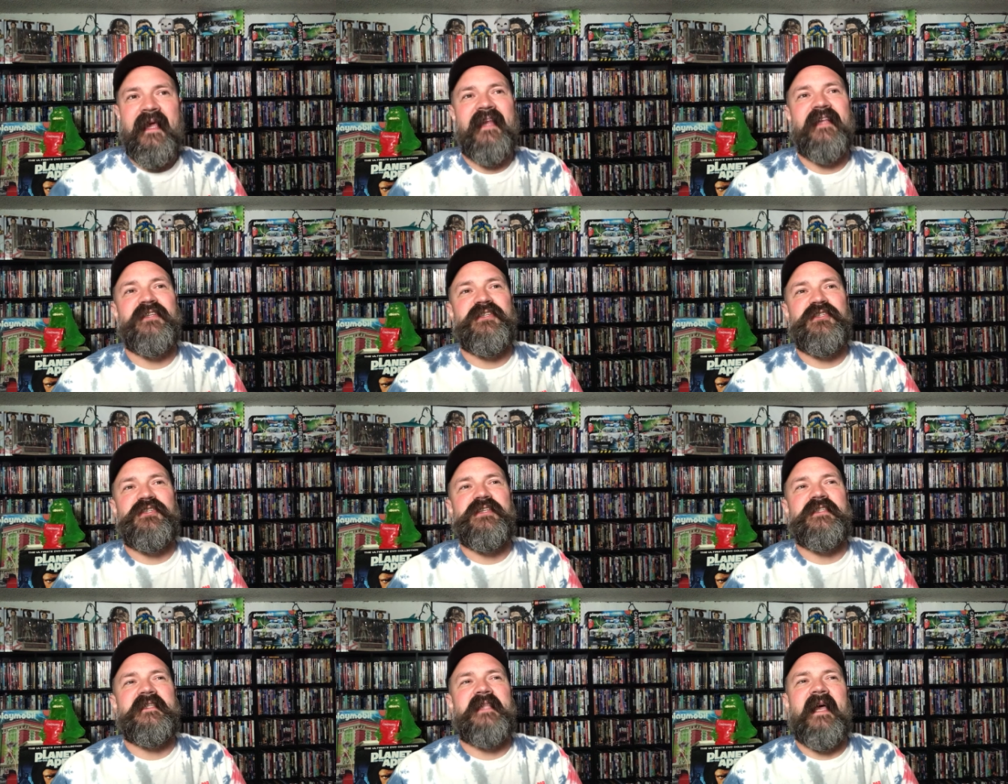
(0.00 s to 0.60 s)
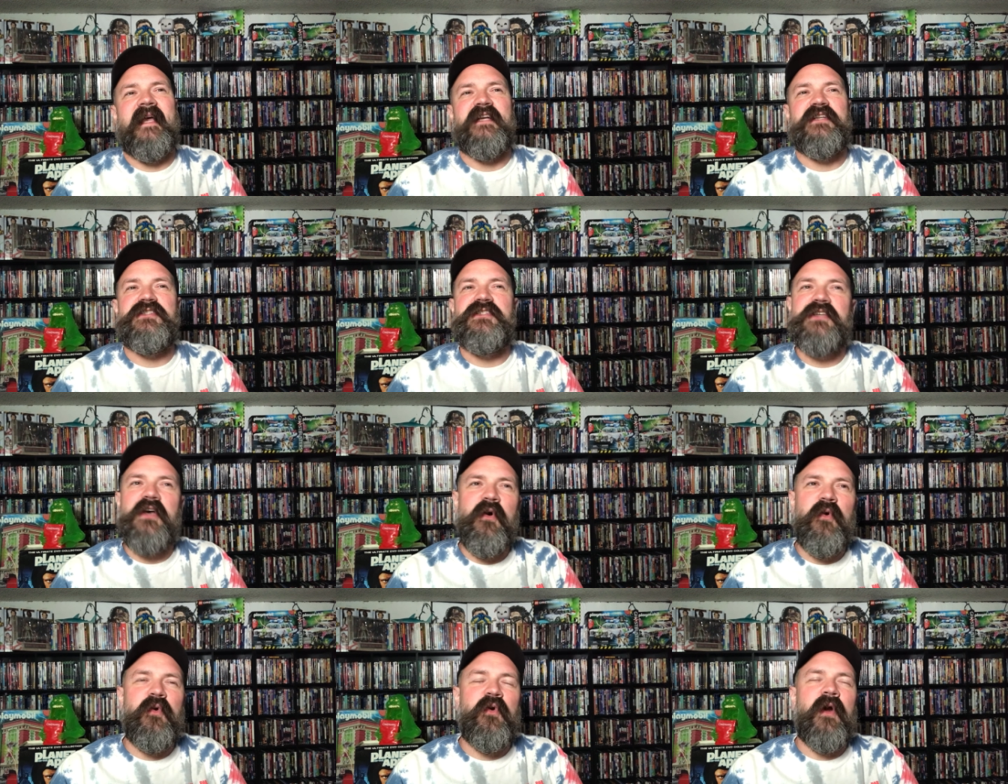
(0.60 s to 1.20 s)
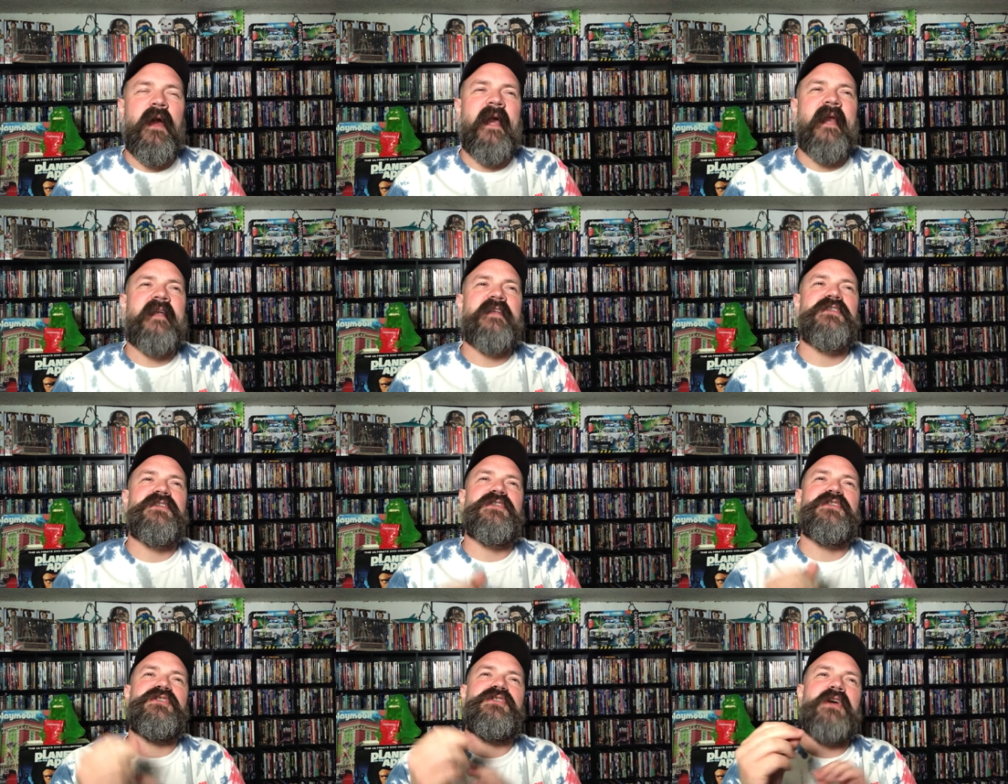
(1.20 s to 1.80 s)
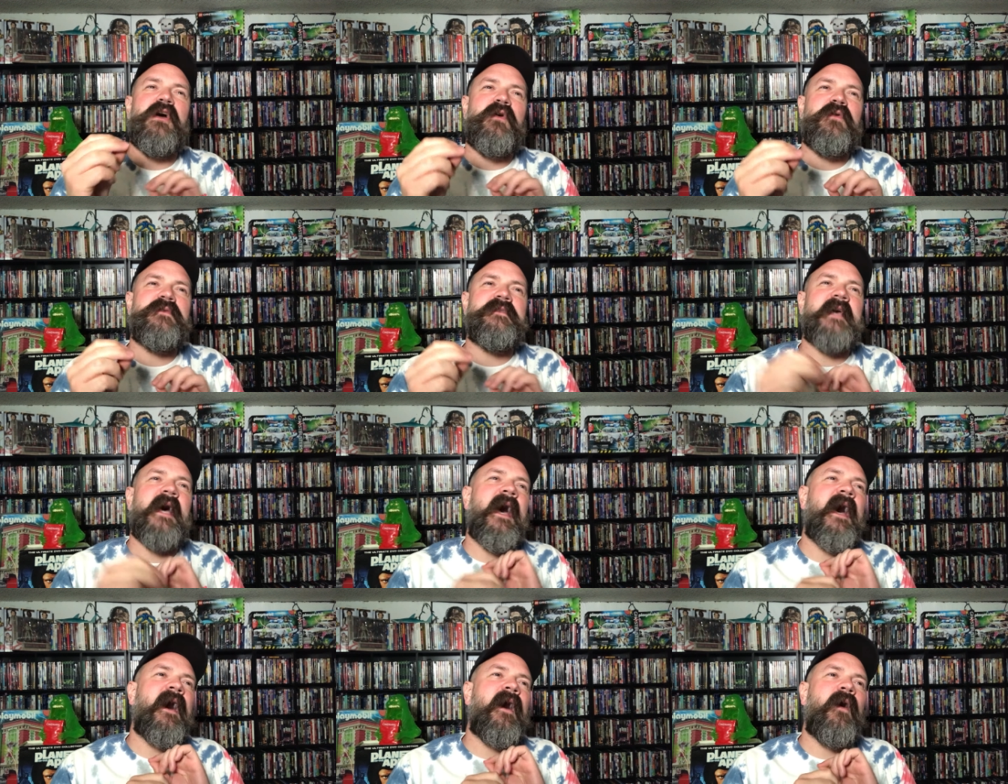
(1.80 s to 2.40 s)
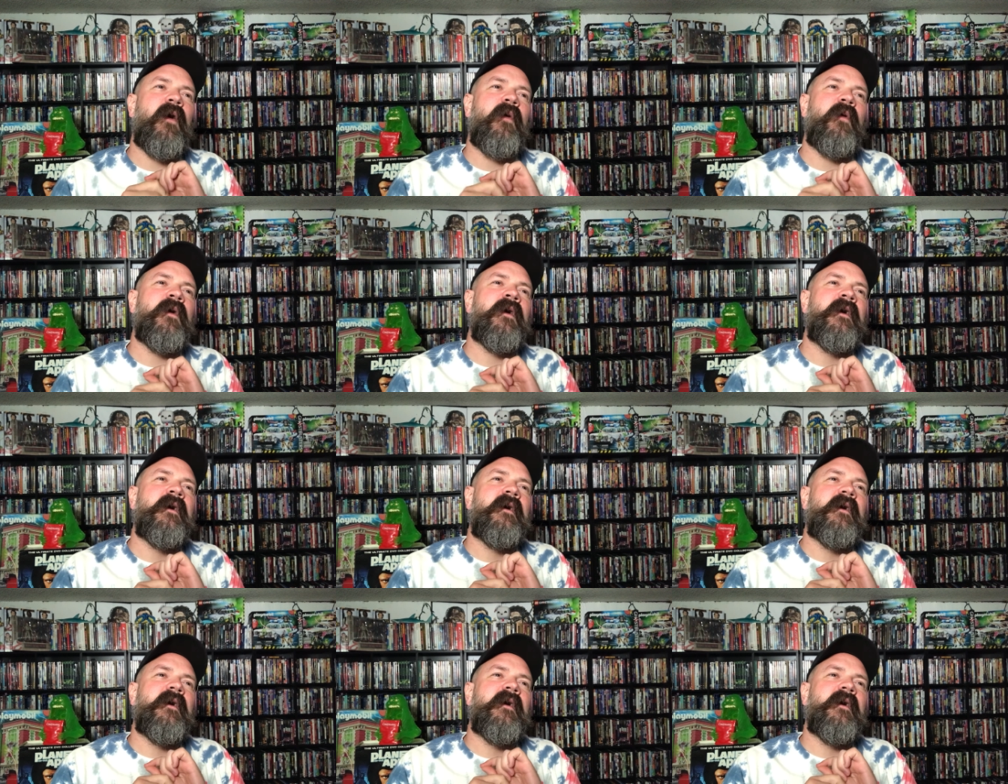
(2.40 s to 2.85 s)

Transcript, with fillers: and it's just like so great. It just shows how